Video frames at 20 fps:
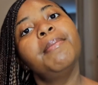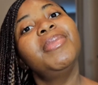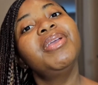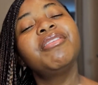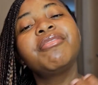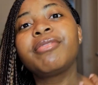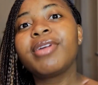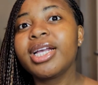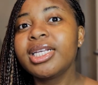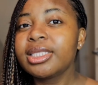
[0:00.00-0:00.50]

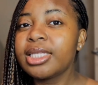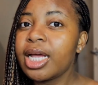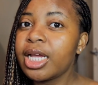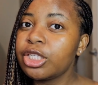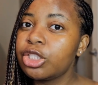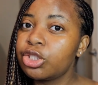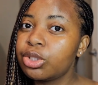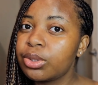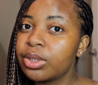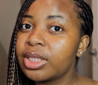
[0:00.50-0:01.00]
be rest
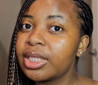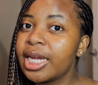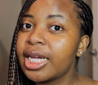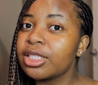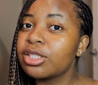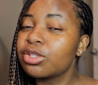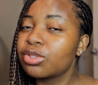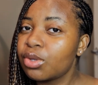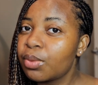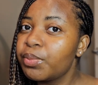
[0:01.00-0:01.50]
assured
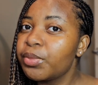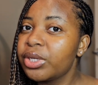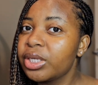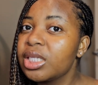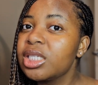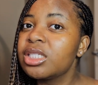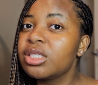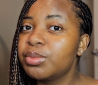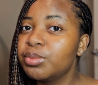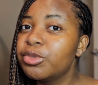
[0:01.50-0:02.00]
that
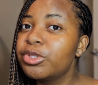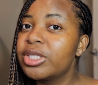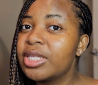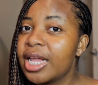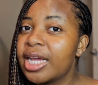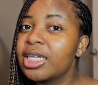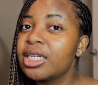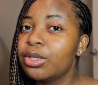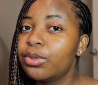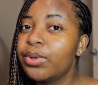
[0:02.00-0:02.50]
somebody is most
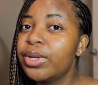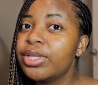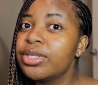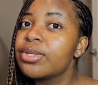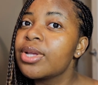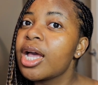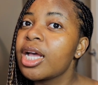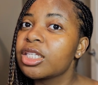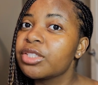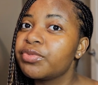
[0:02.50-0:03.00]
likely going
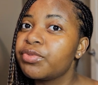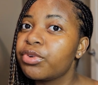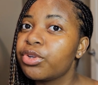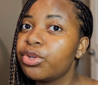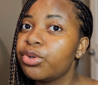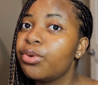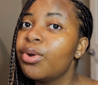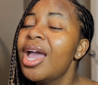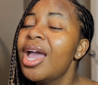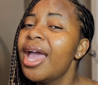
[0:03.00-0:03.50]
to ask for
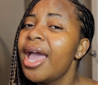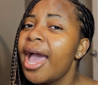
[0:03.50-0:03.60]
you.